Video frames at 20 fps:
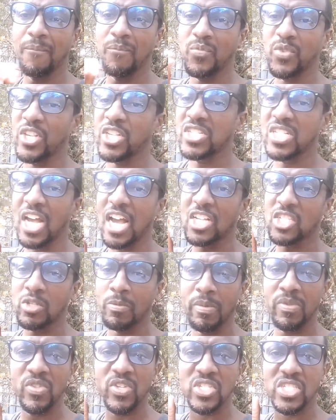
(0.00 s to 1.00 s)
these are
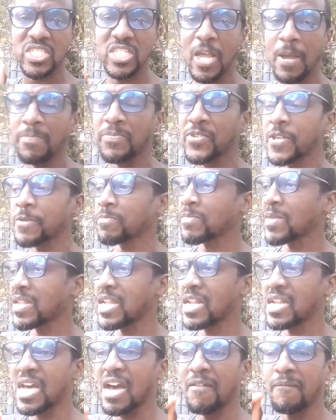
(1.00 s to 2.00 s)
some of the steps
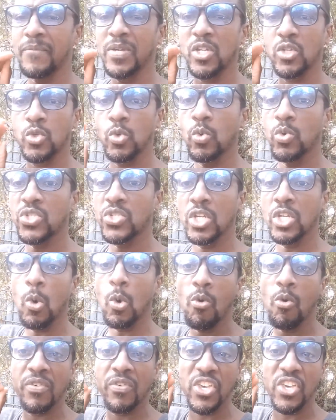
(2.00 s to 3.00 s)
that I've been using
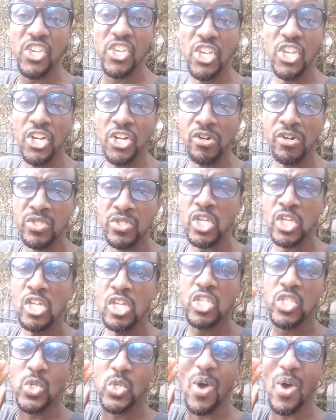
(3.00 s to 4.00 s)
over the years
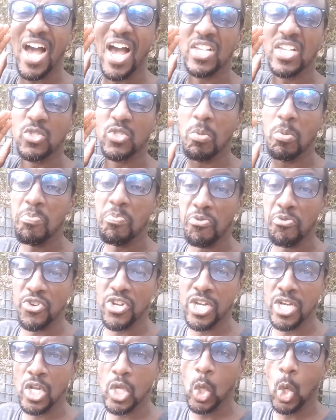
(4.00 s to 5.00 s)
so as to
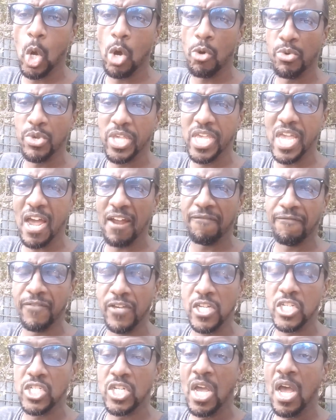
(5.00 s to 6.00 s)
breed cory
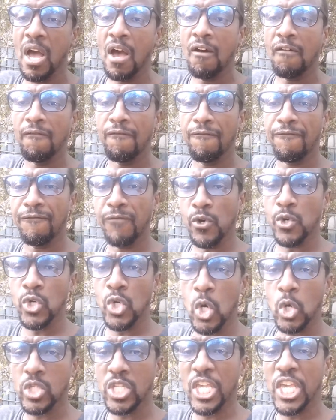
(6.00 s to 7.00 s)
catfish.
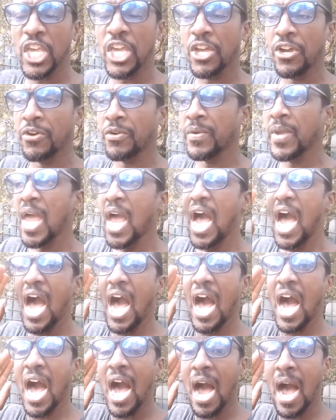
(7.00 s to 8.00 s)
Footnote here,
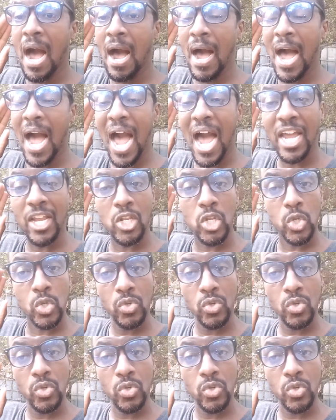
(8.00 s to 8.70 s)
I